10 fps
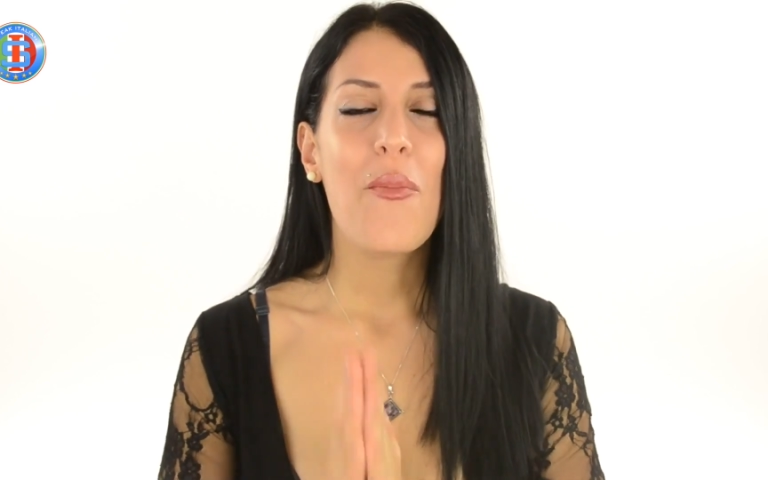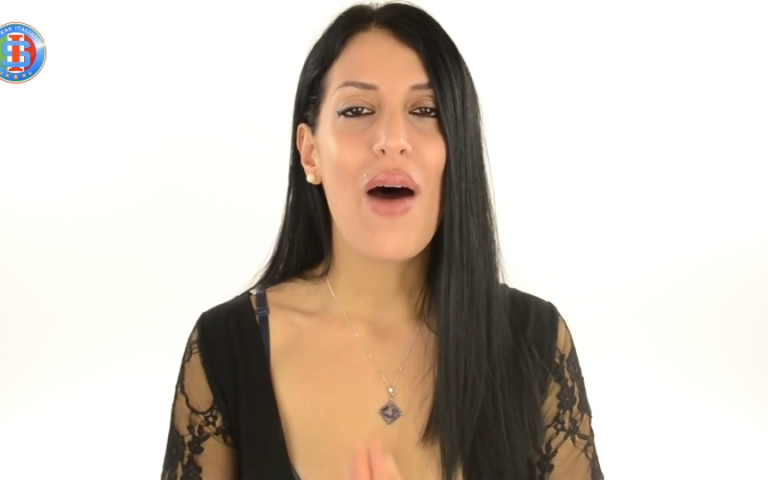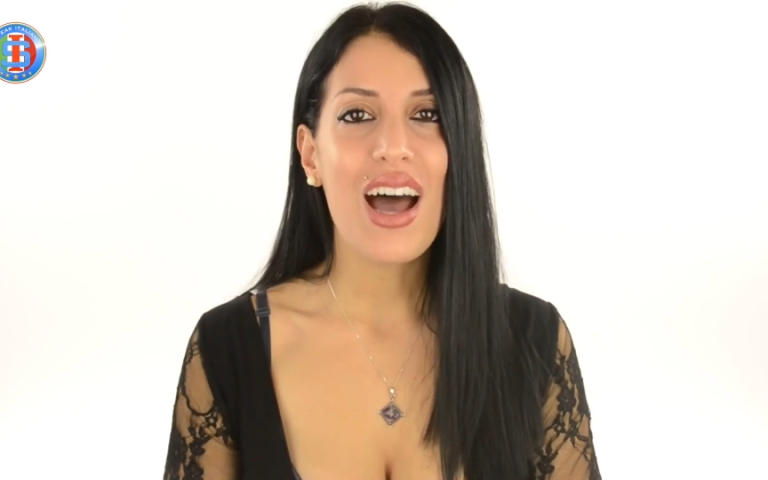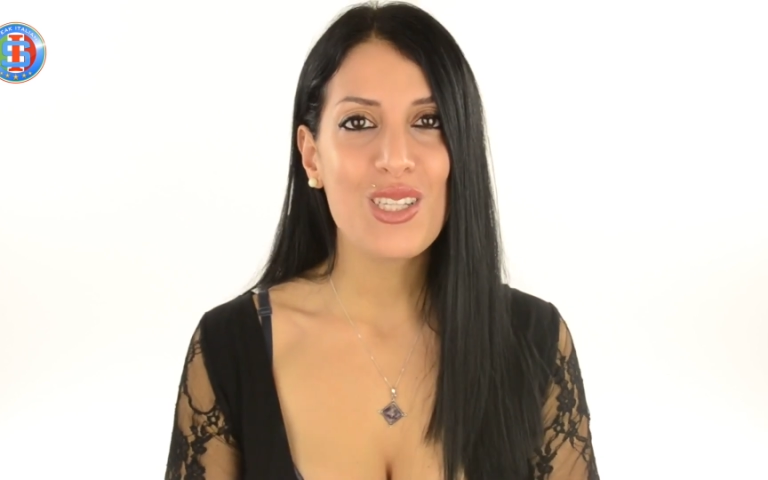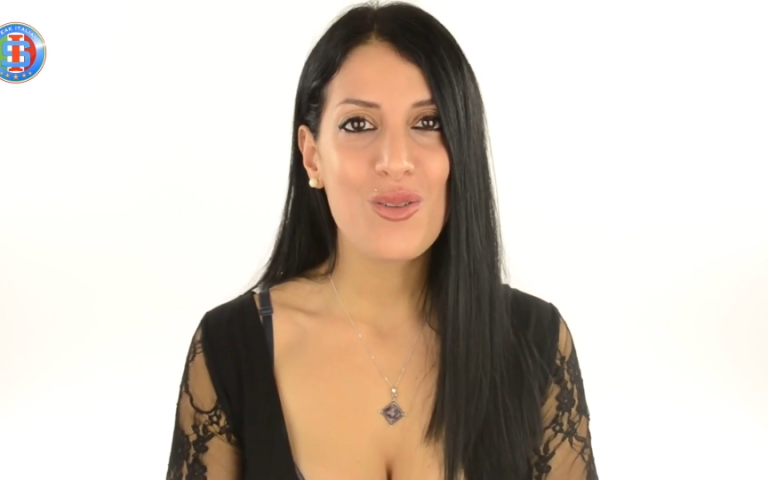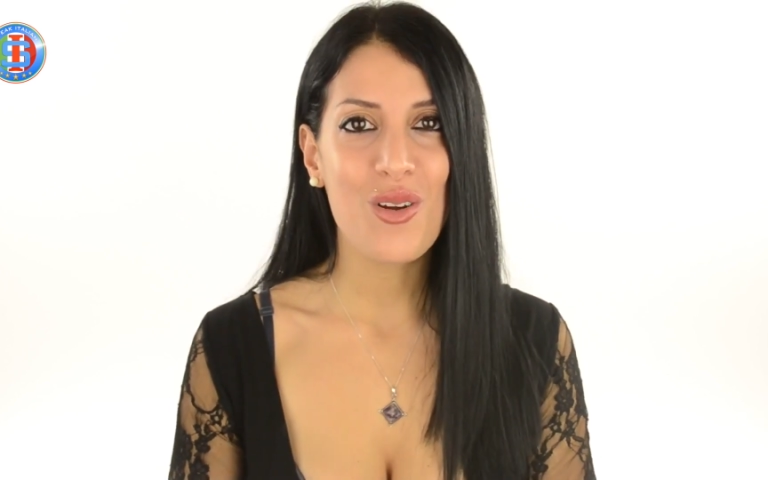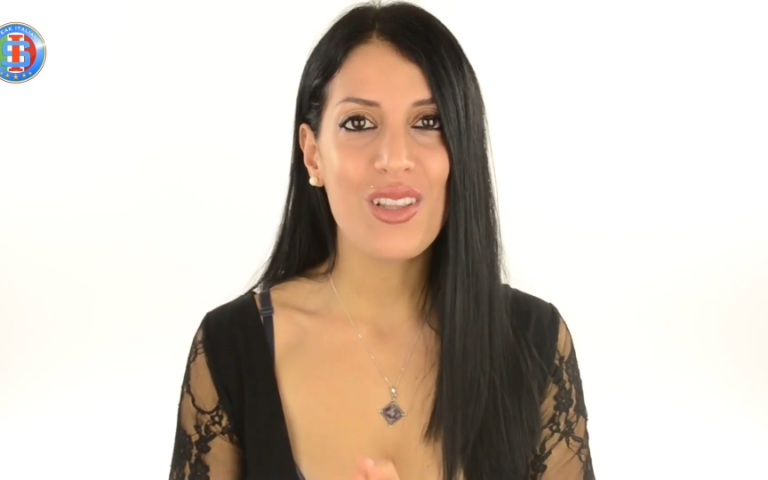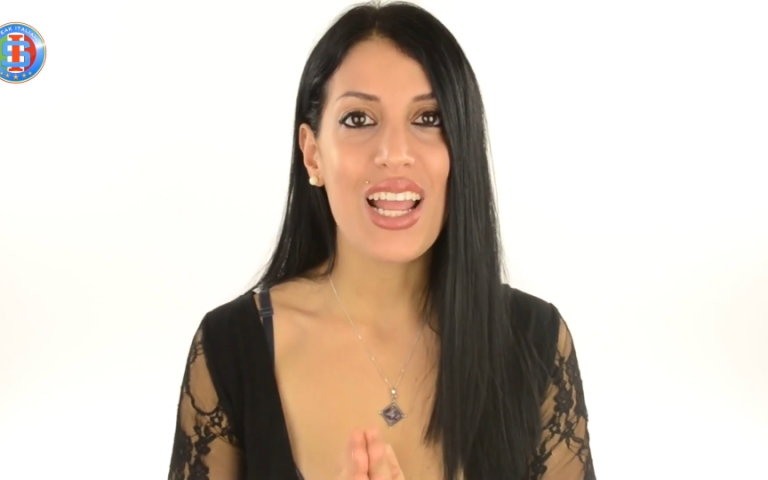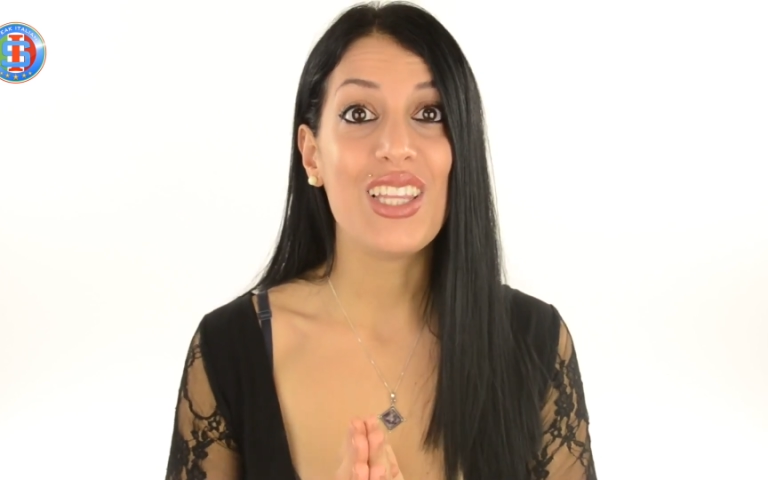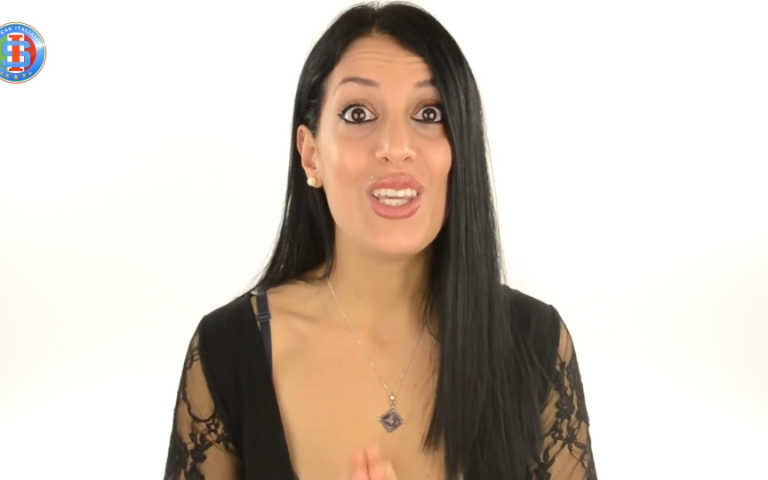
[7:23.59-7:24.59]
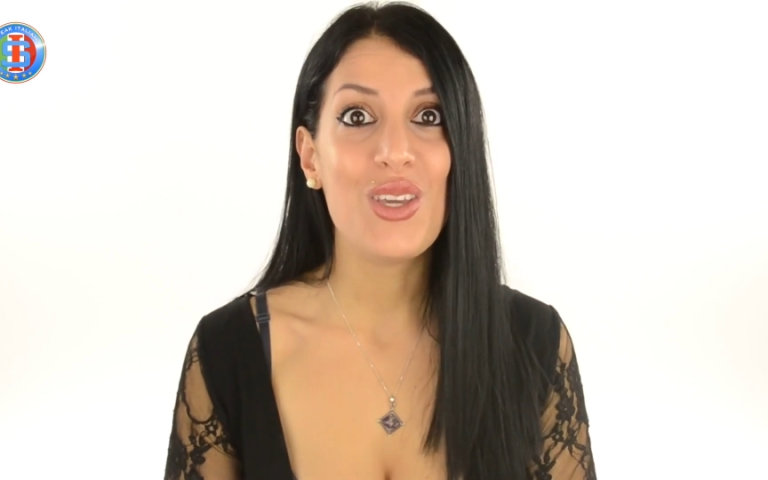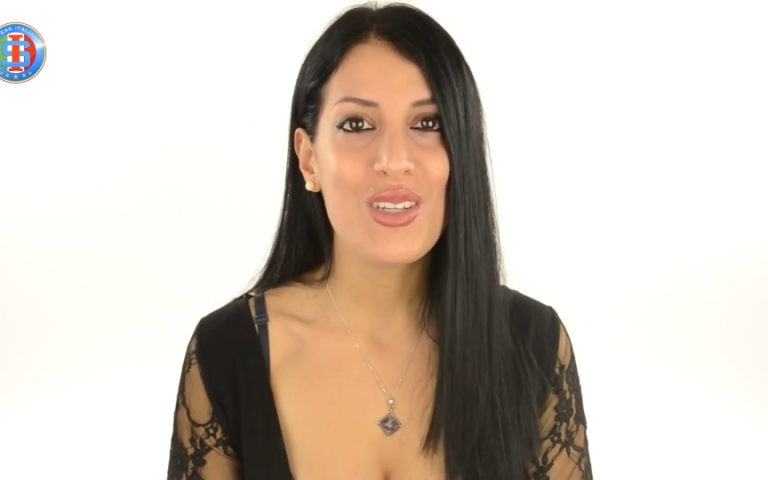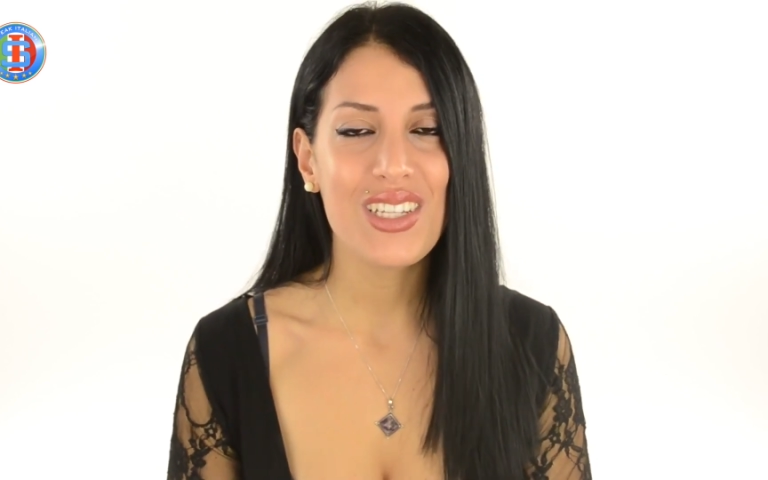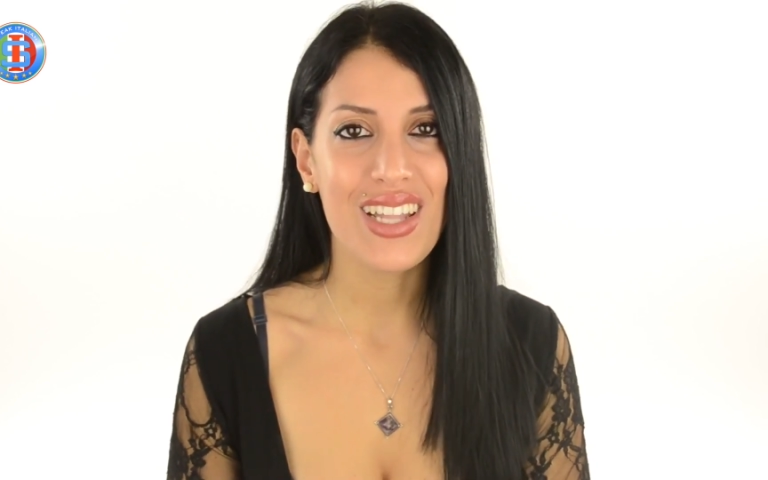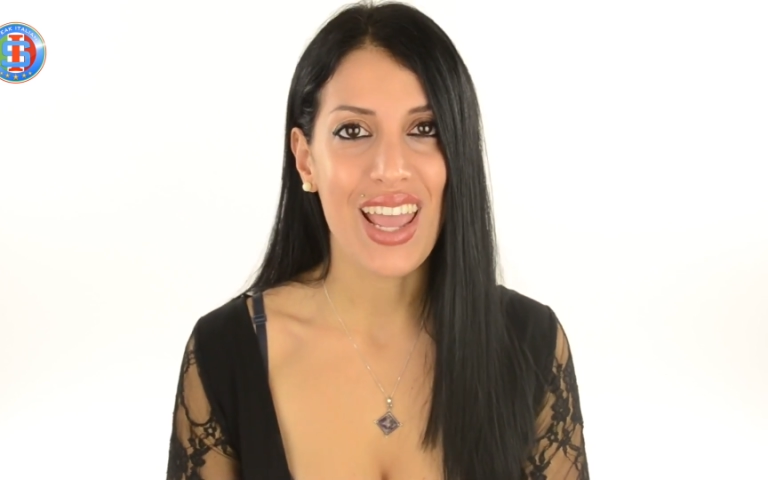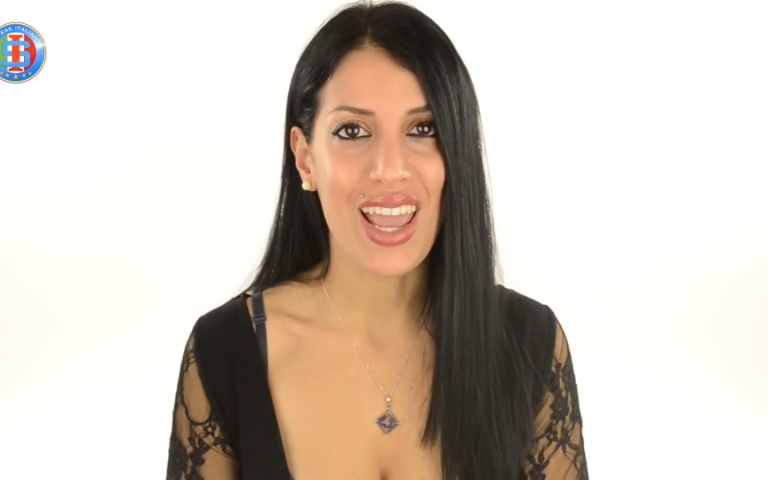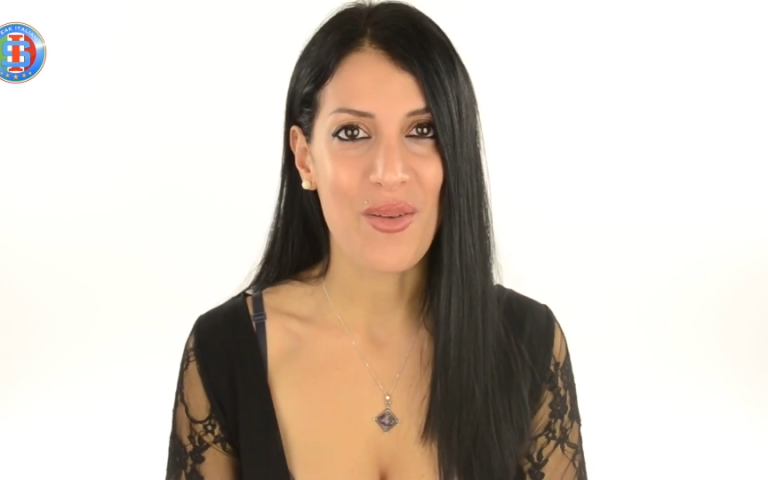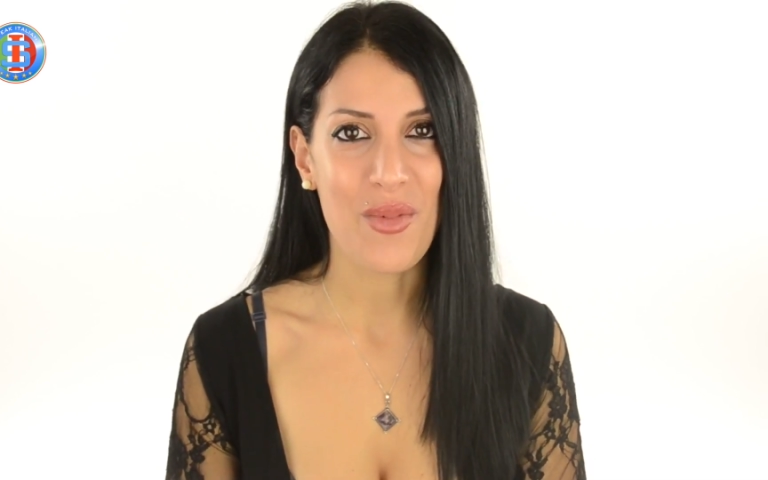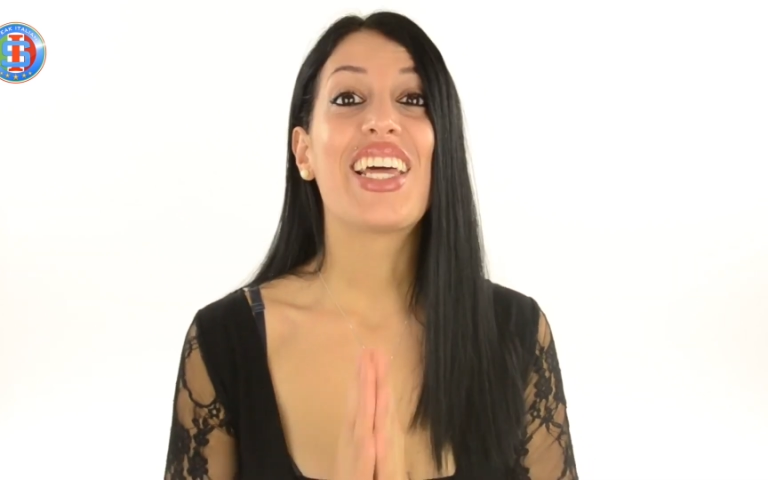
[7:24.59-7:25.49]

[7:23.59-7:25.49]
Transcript: password and username.